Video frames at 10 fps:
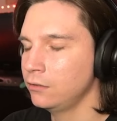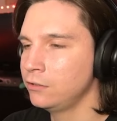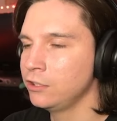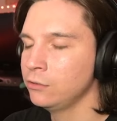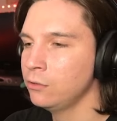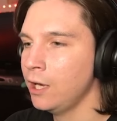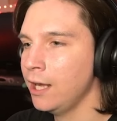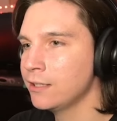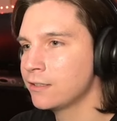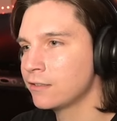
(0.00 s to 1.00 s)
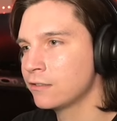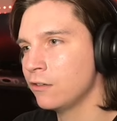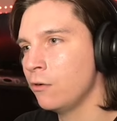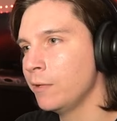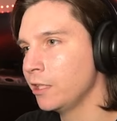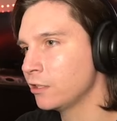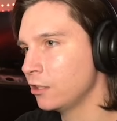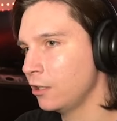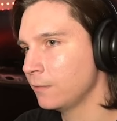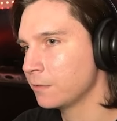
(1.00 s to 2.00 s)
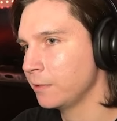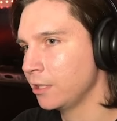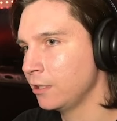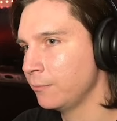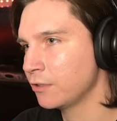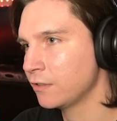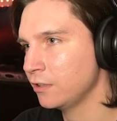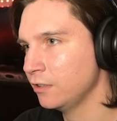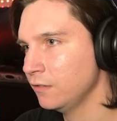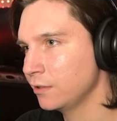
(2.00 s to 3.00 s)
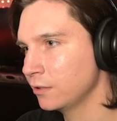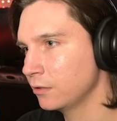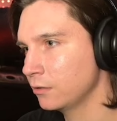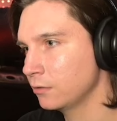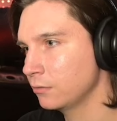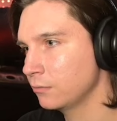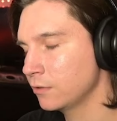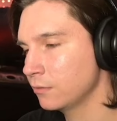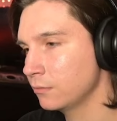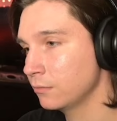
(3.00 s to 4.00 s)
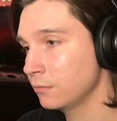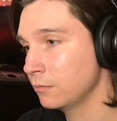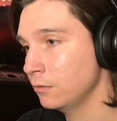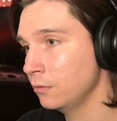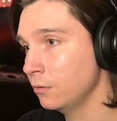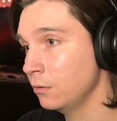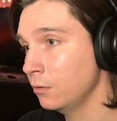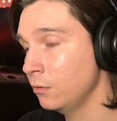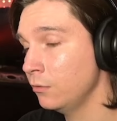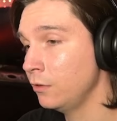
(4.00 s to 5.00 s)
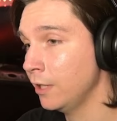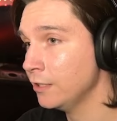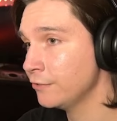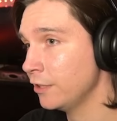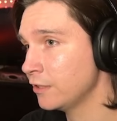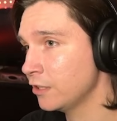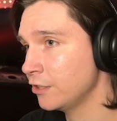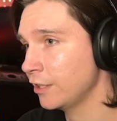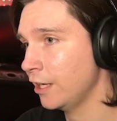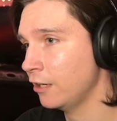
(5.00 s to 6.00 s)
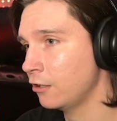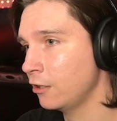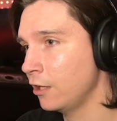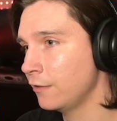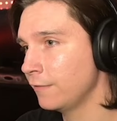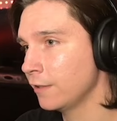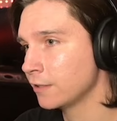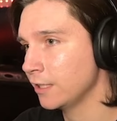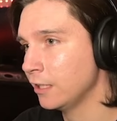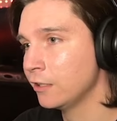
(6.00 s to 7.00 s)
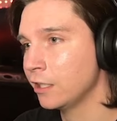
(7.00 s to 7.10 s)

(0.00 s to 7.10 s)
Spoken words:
You has so many charms, man, upper sleeve. Nice transition to get her out of the center there.